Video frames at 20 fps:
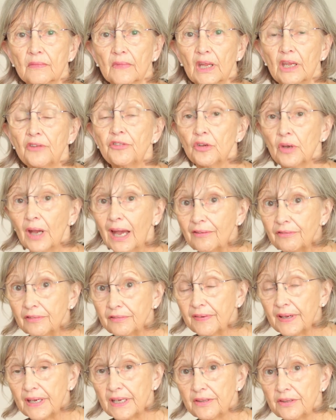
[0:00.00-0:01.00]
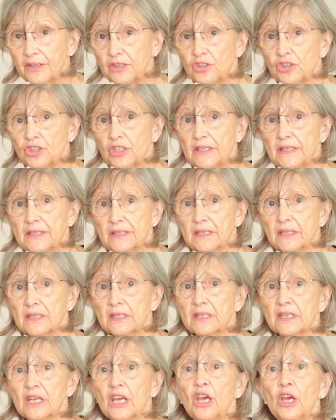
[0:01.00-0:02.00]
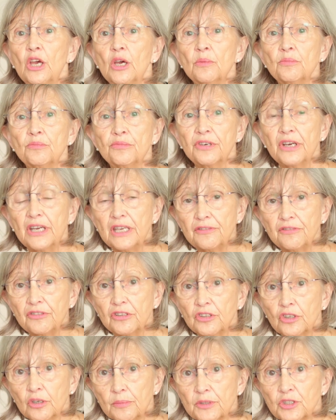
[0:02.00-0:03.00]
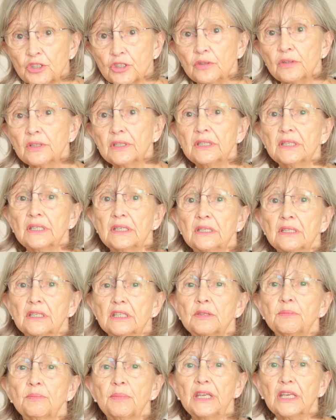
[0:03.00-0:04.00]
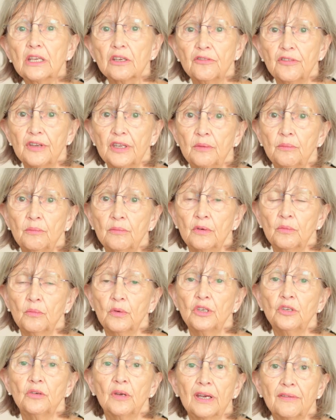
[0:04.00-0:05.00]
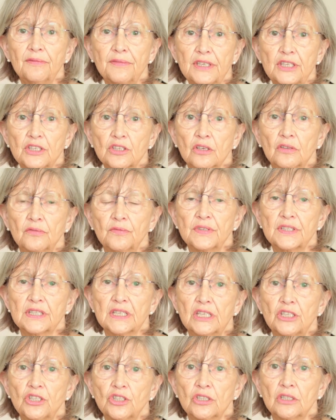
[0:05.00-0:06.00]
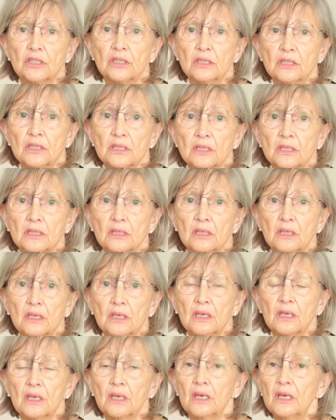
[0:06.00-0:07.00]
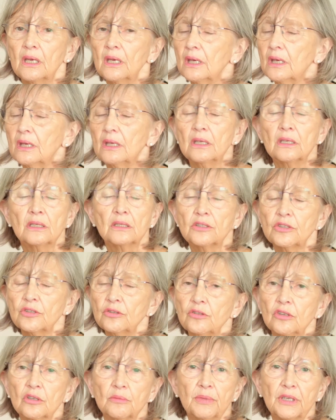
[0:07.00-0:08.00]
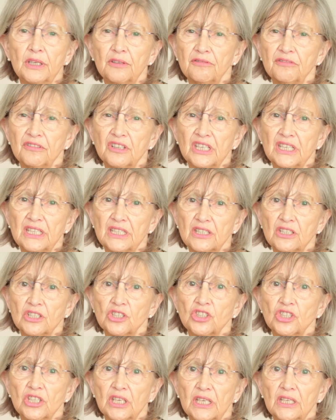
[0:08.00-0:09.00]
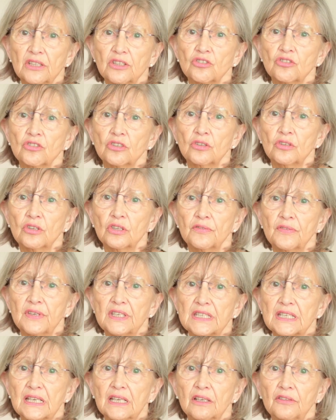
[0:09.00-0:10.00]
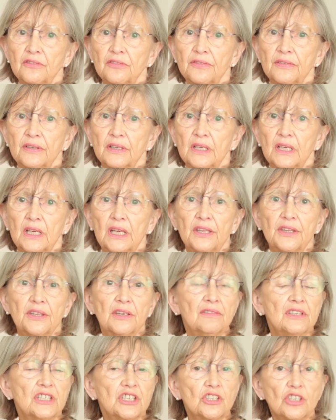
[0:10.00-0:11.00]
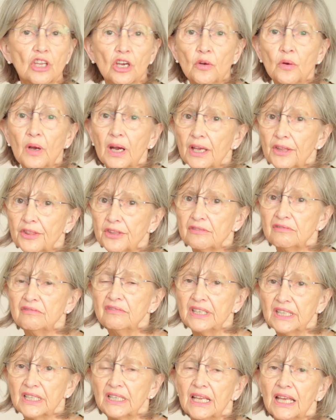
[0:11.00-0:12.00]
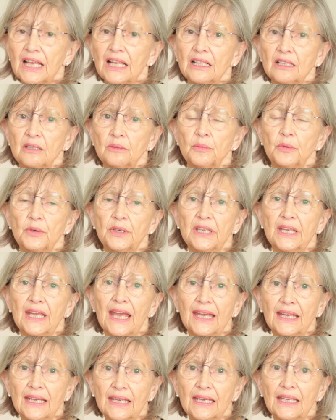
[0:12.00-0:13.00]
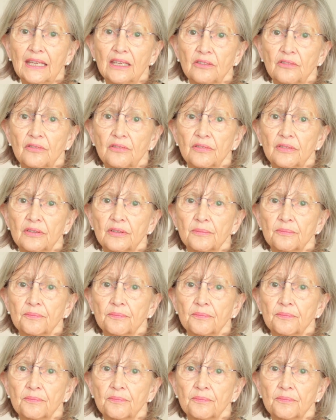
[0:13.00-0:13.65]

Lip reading: If you have a faith in Jesus, pray for an opportunity to speak of him when you have these conversations. Do not be afraid to share the truth of his love. There is no other real help we can give.